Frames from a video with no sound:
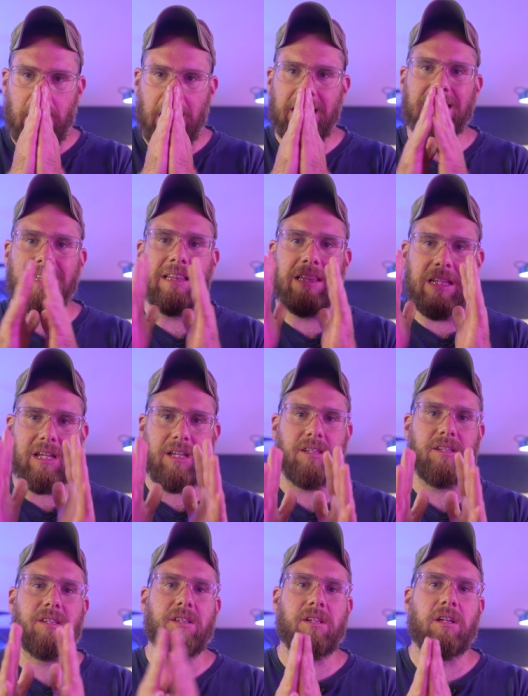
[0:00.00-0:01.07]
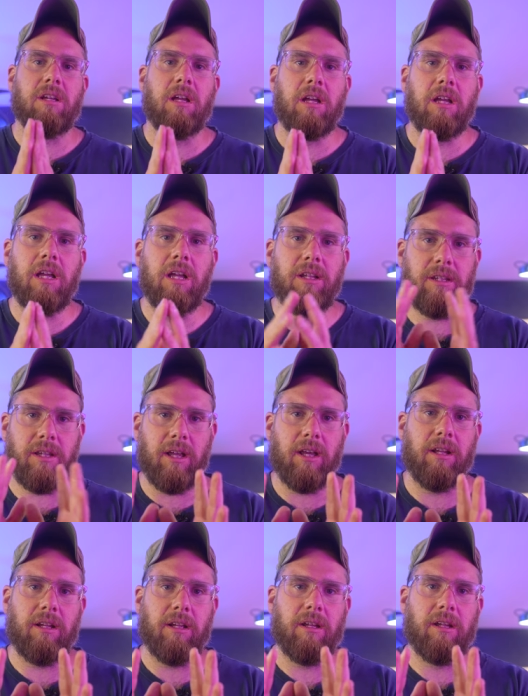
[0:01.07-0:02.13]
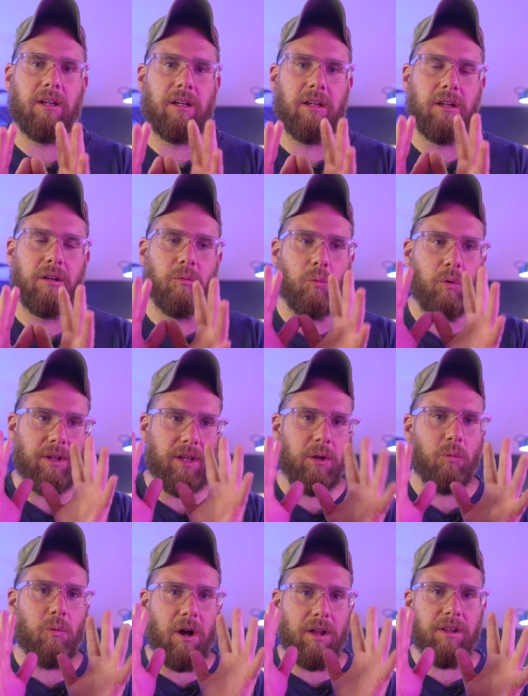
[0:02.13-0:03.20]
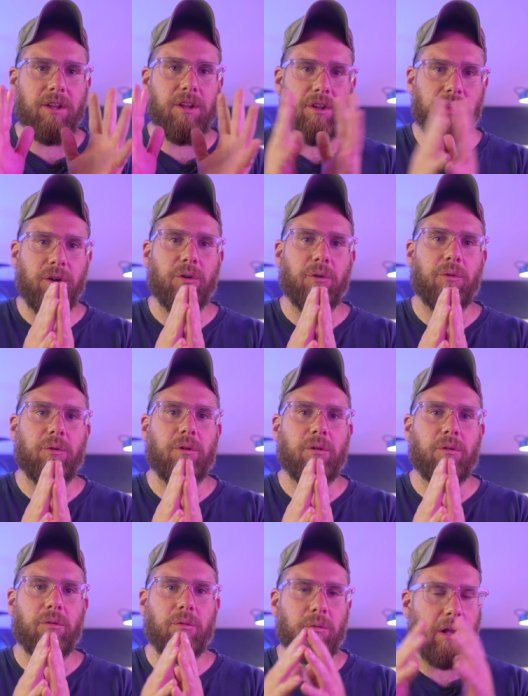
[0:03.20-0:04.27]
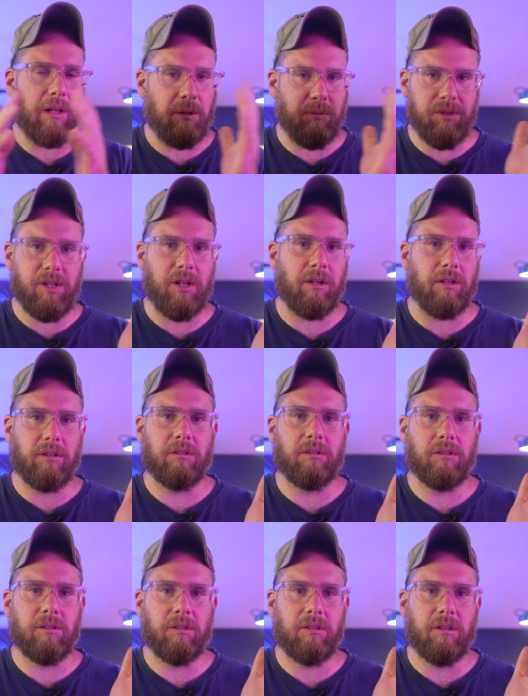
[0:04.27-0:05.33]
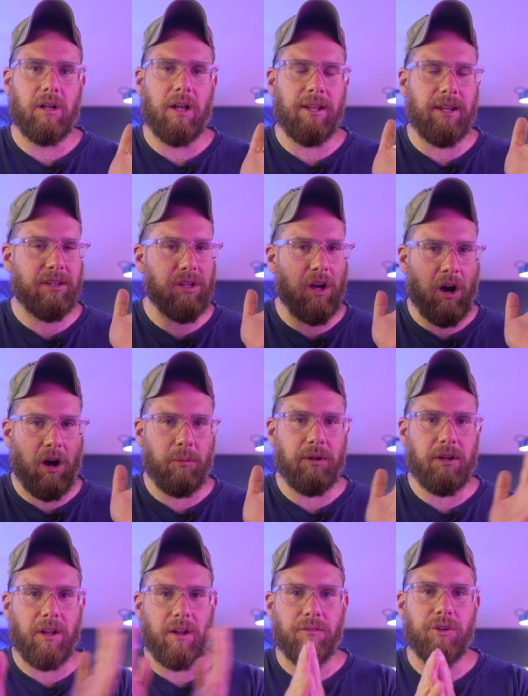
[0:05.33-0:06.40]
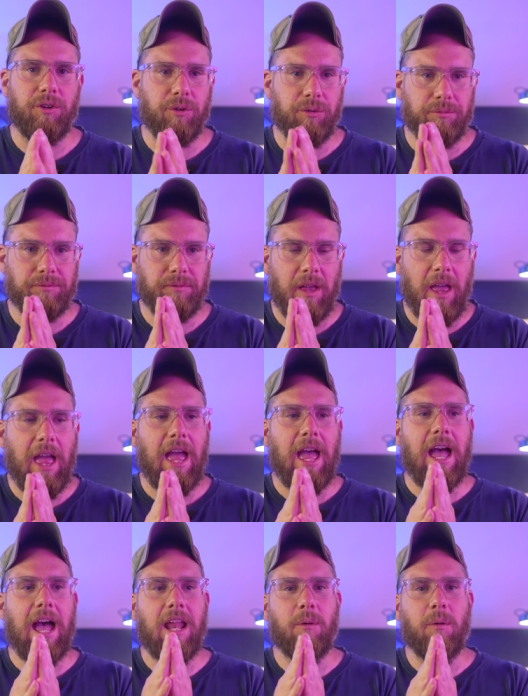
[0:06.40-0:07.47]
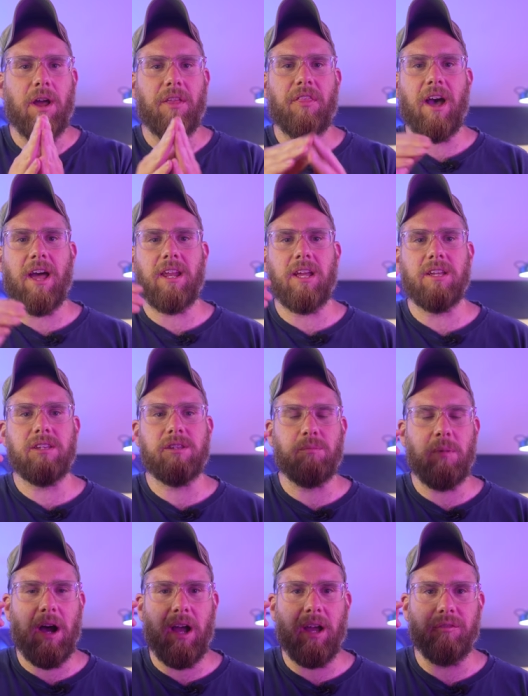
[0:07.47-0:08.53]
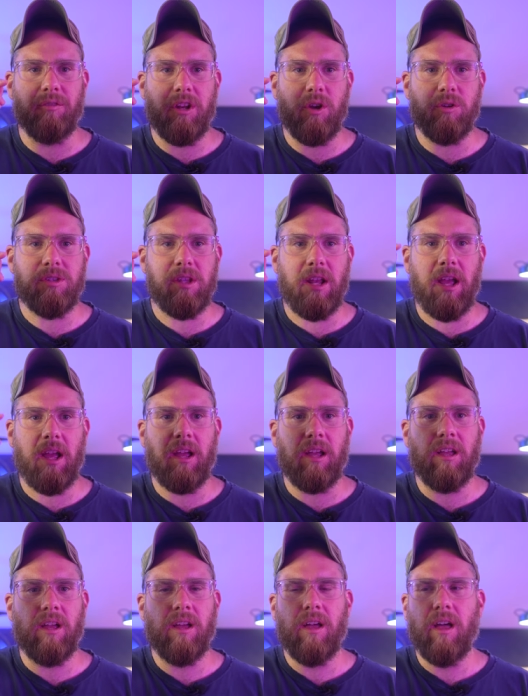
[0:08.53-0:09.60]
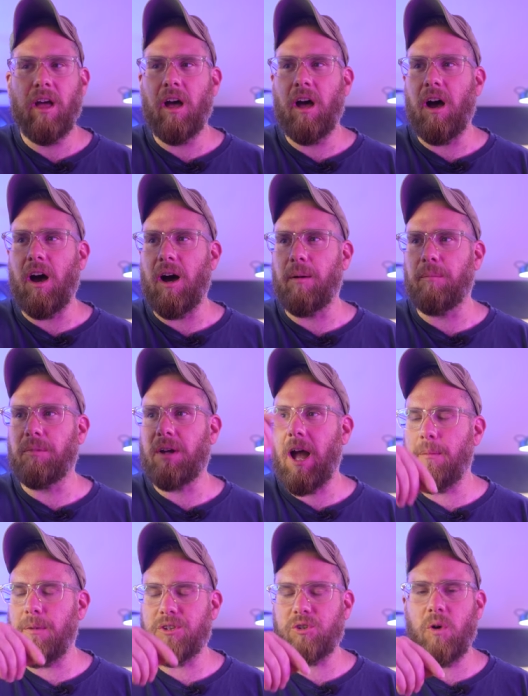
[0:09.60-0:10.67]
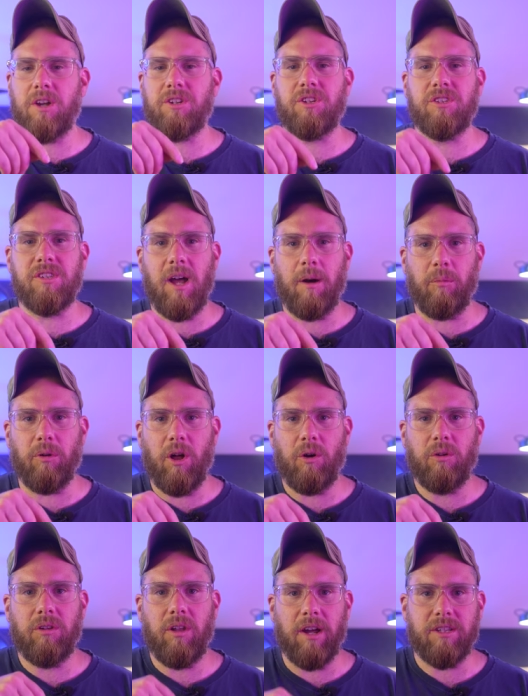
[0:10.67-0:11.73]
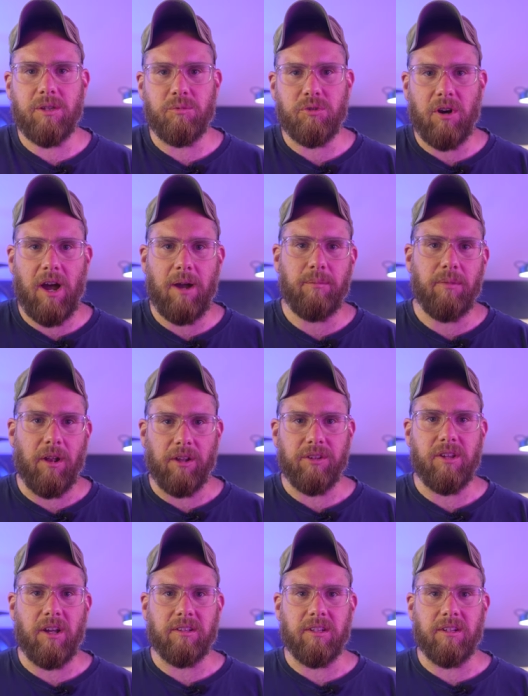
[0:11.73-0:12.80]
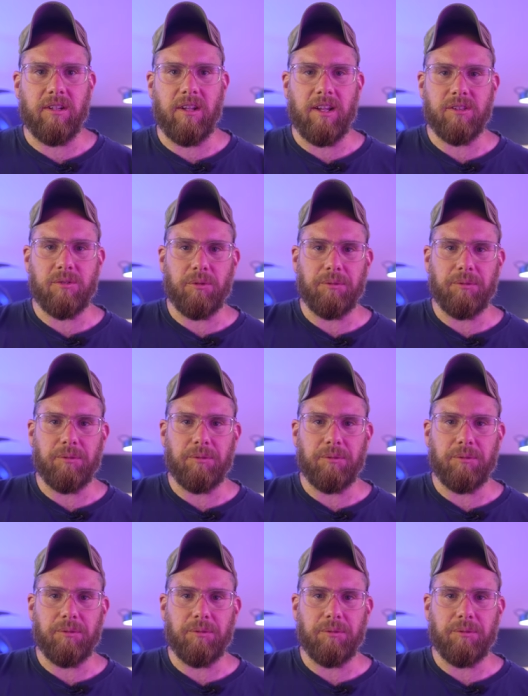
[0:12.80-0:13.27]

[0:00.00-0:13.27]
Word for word: at least he did what he wanted to do while he was here. And that's all we can ever do. Anyway, that is my video today. Comments, questions down below. Like, subscribe, and I'll talk to you in the next